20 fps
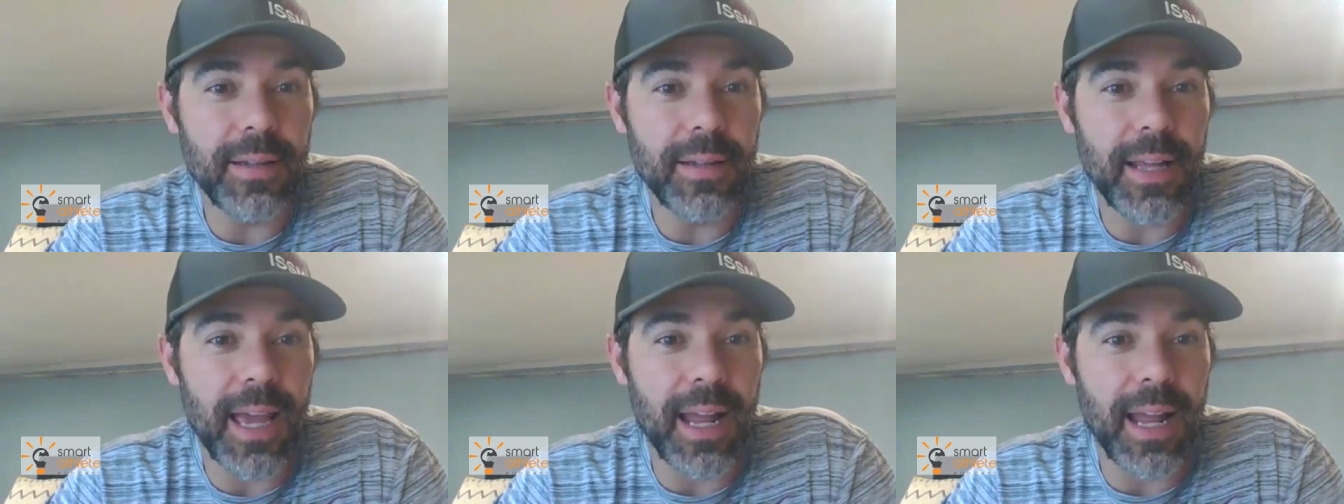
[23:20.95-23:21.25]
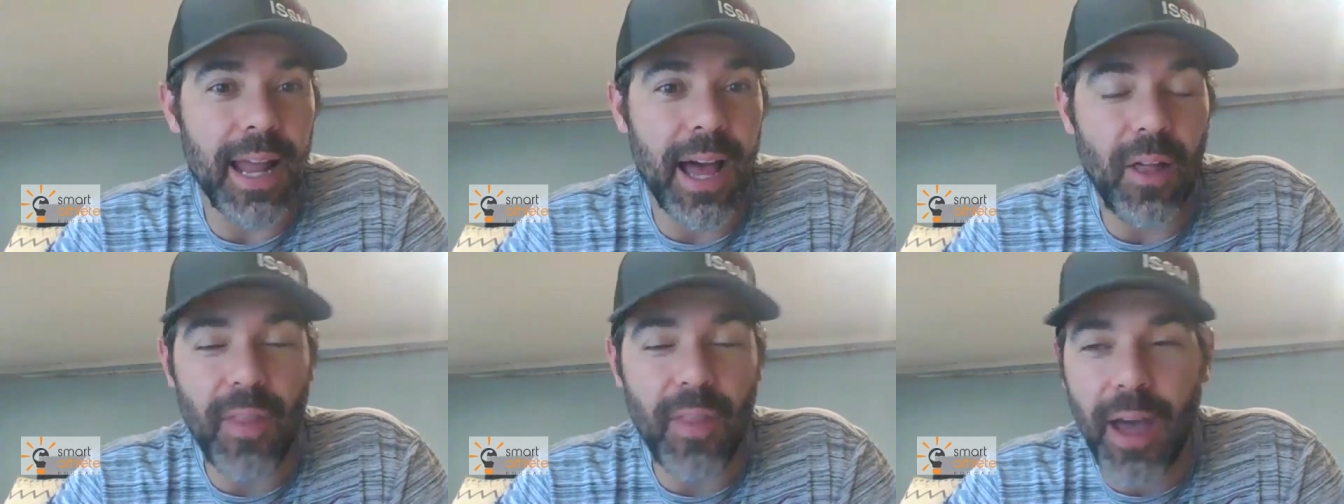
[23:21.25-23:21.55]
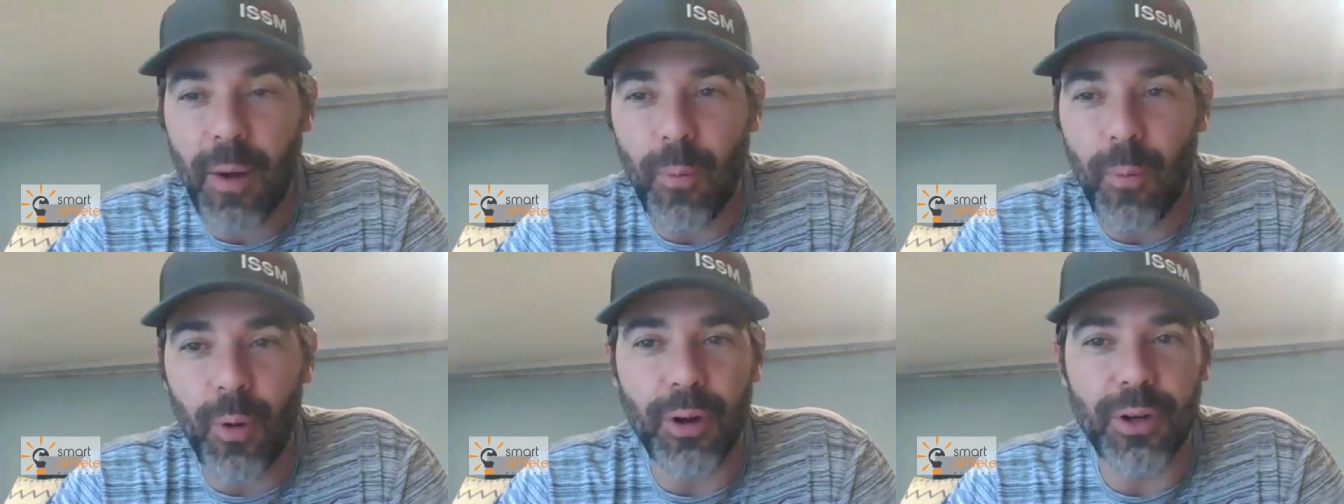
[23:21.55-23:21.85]
and how
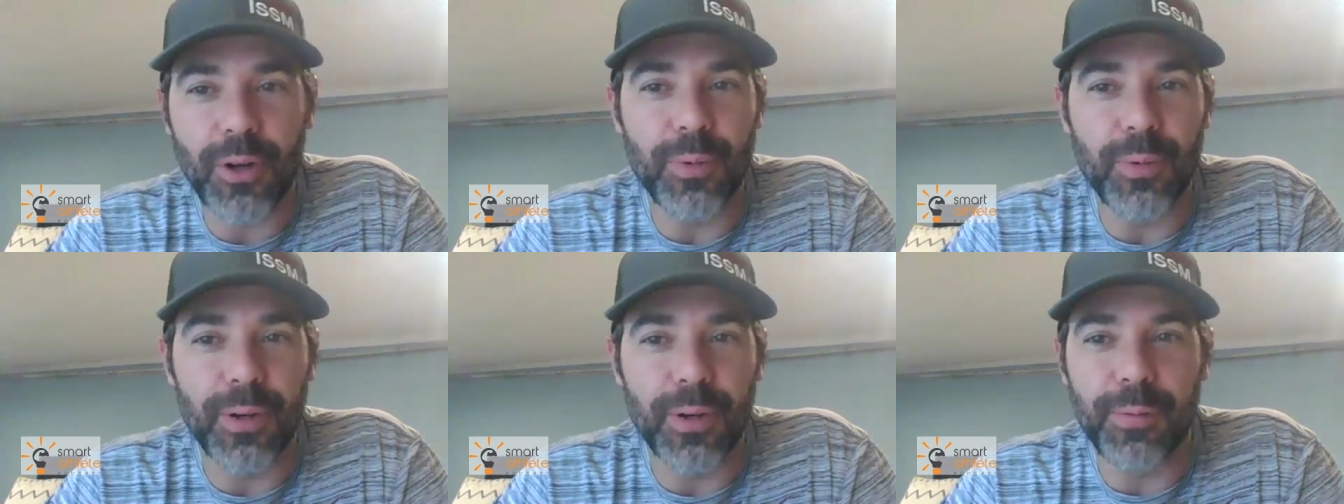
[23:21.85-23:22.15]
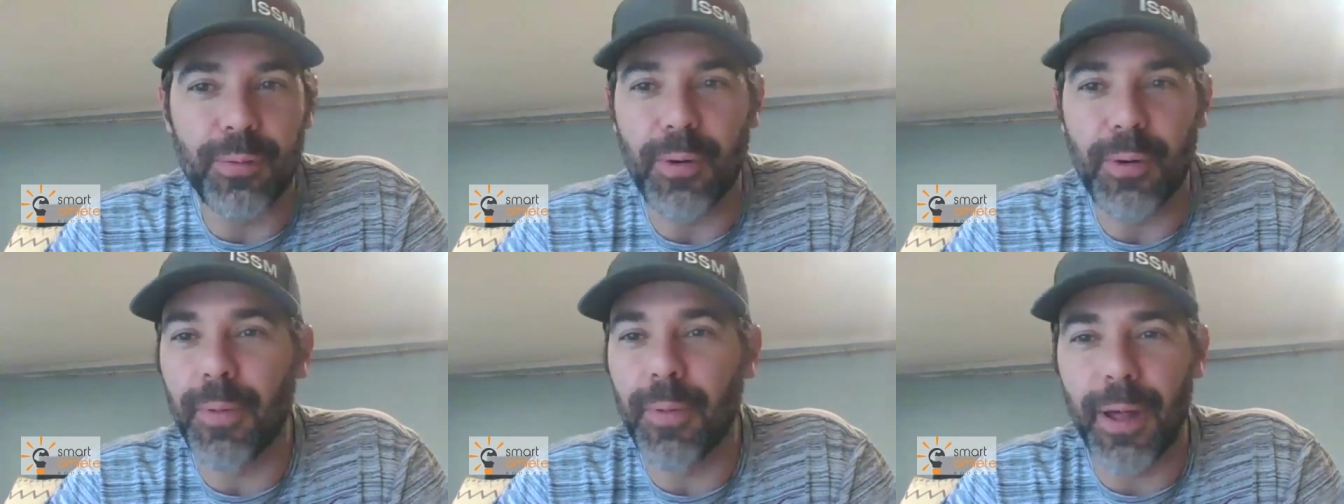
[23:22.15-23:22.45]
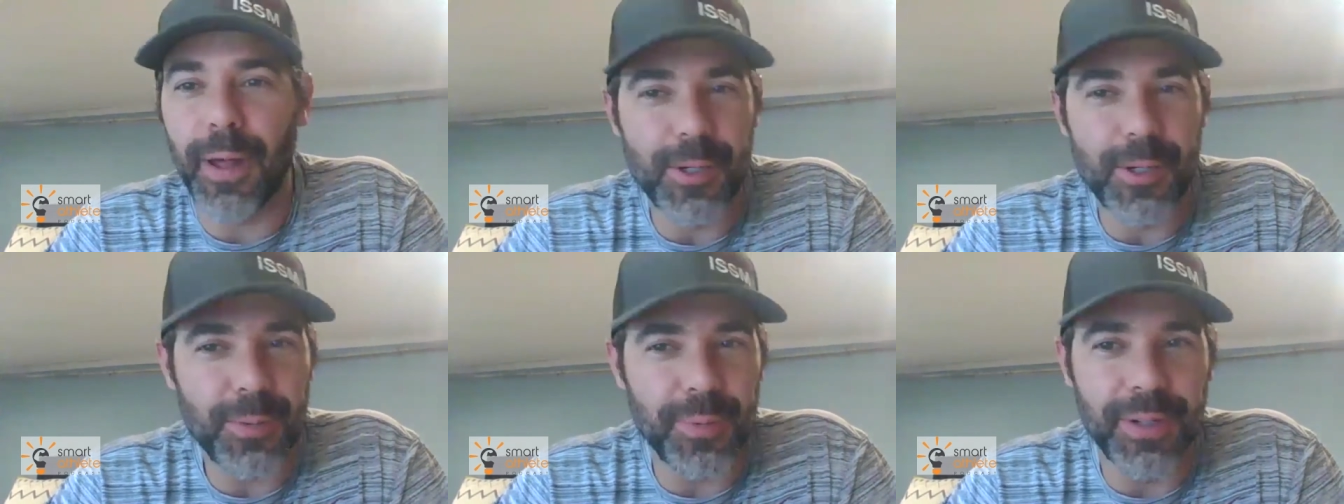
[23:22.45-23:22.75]
that worked with
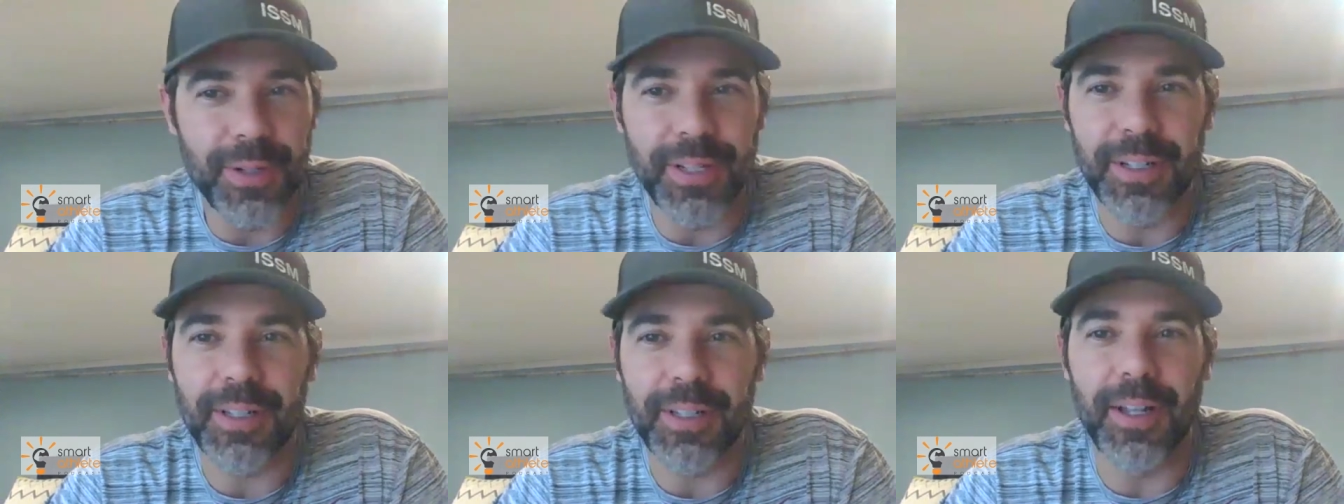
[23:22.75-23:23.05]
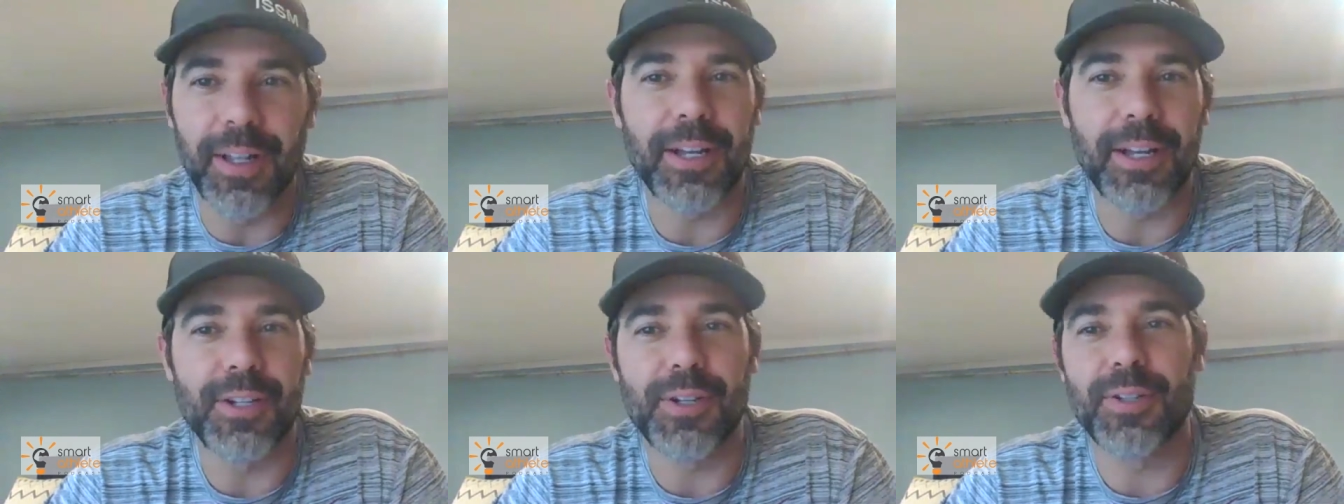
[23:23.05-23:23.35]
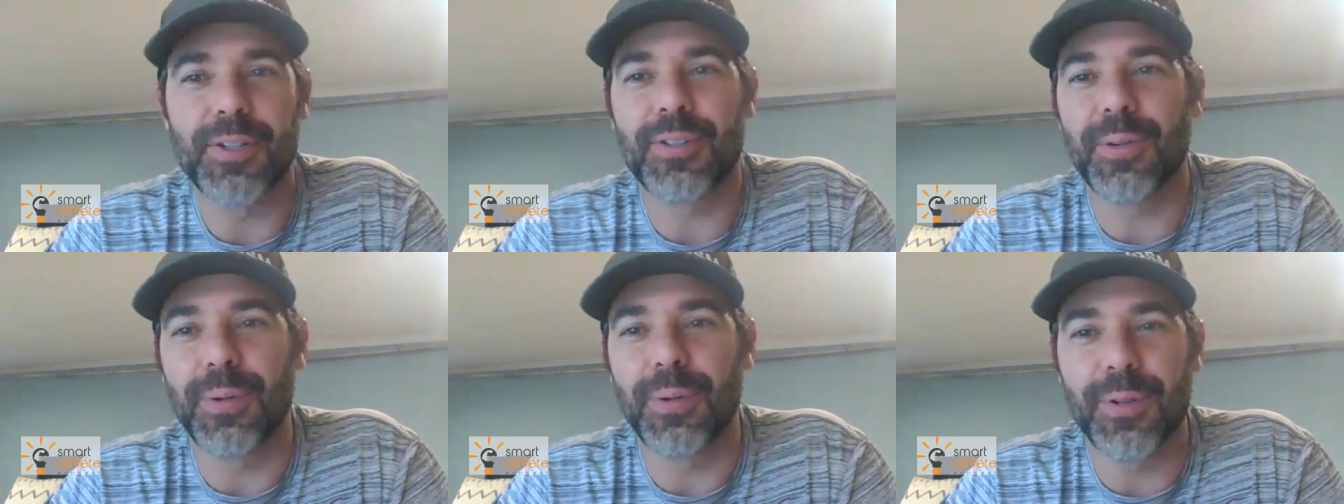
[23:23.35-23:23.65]
replenishment and glycogen
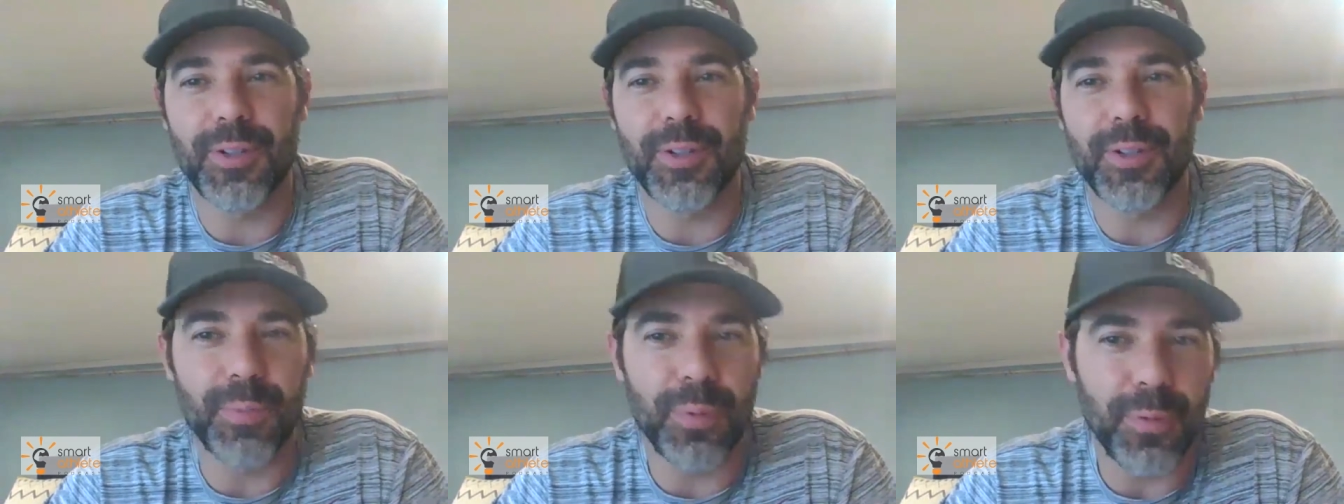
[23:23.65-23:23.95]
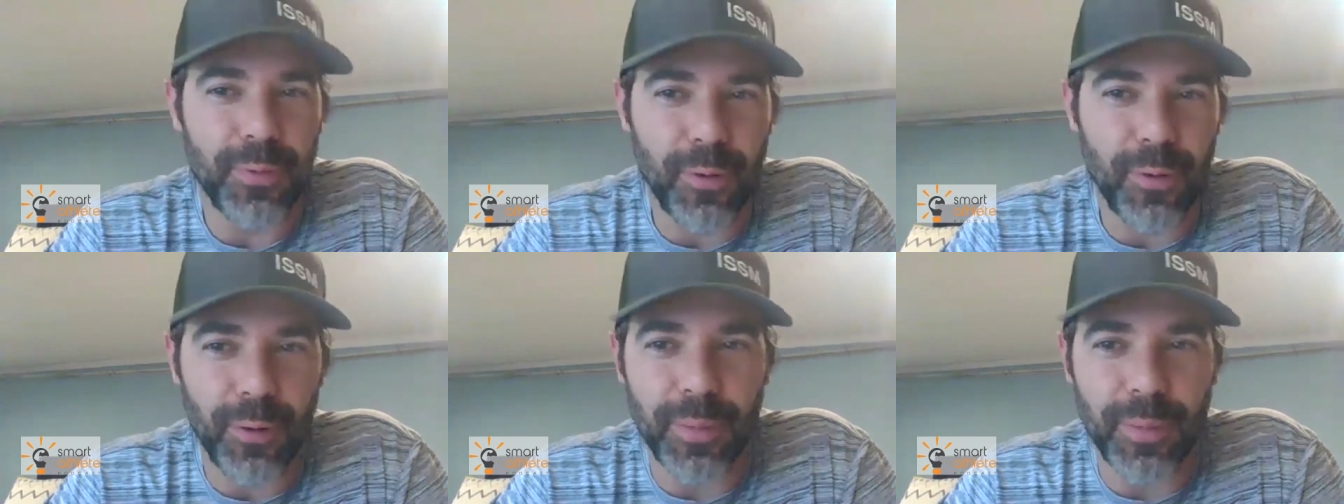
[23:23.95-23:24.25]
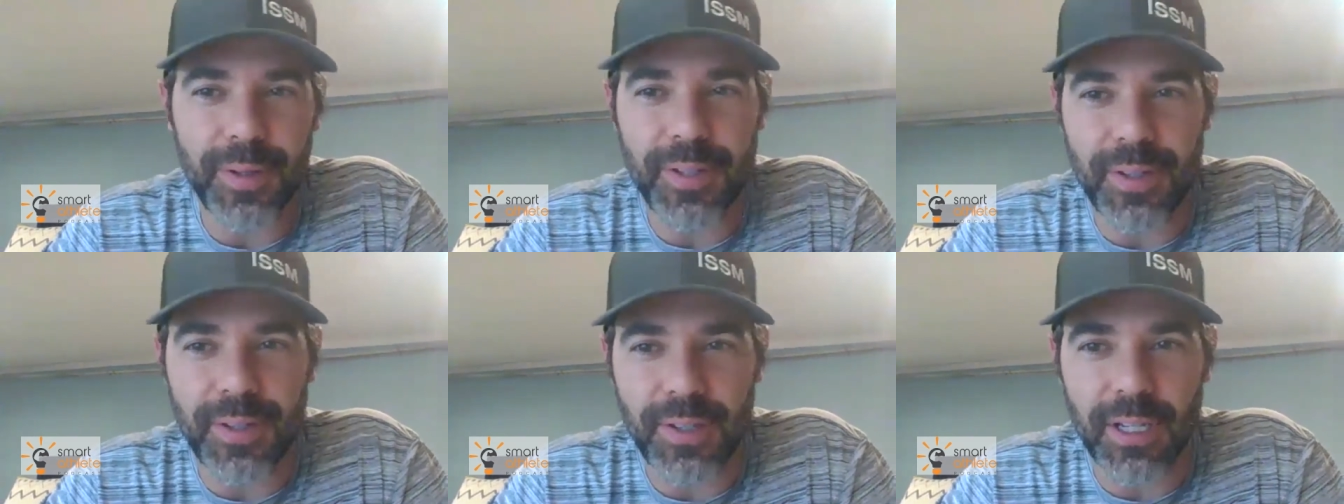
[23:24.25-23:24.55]
stores and
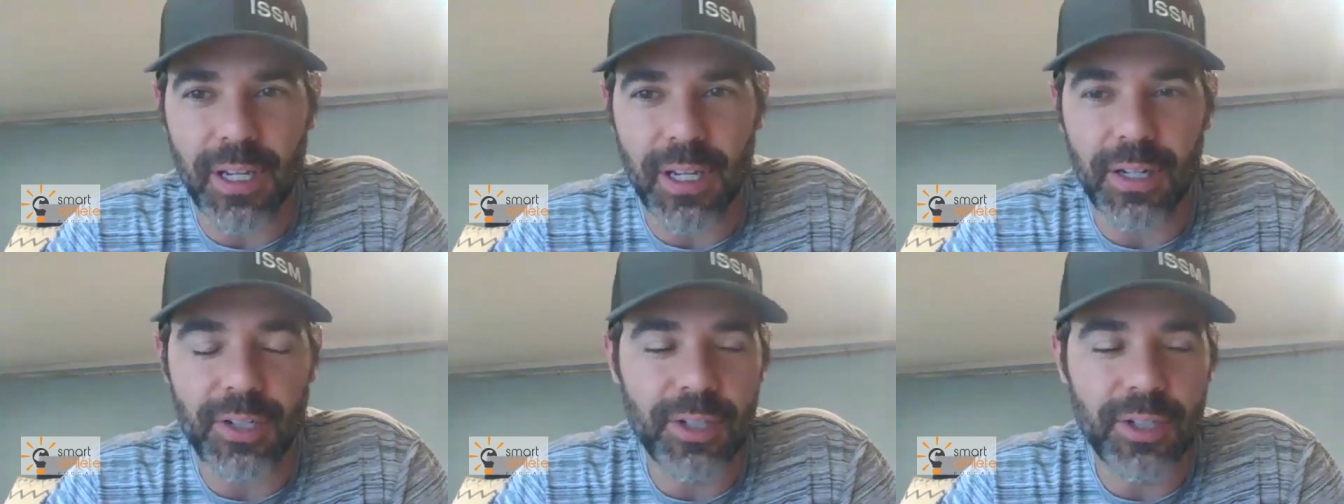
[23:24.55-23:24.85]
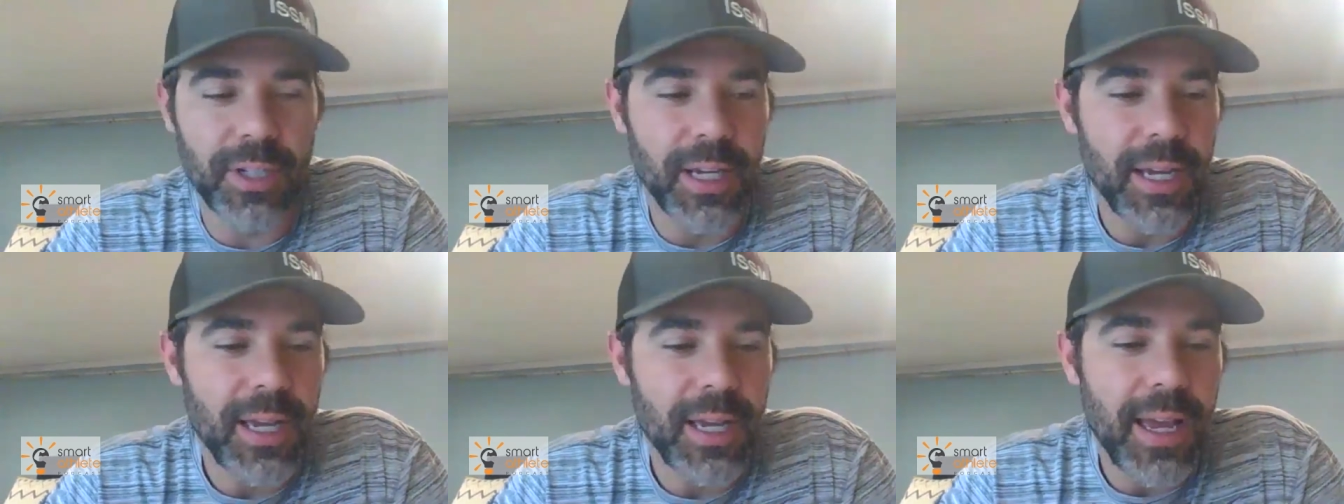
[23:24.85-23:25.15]
performance and such.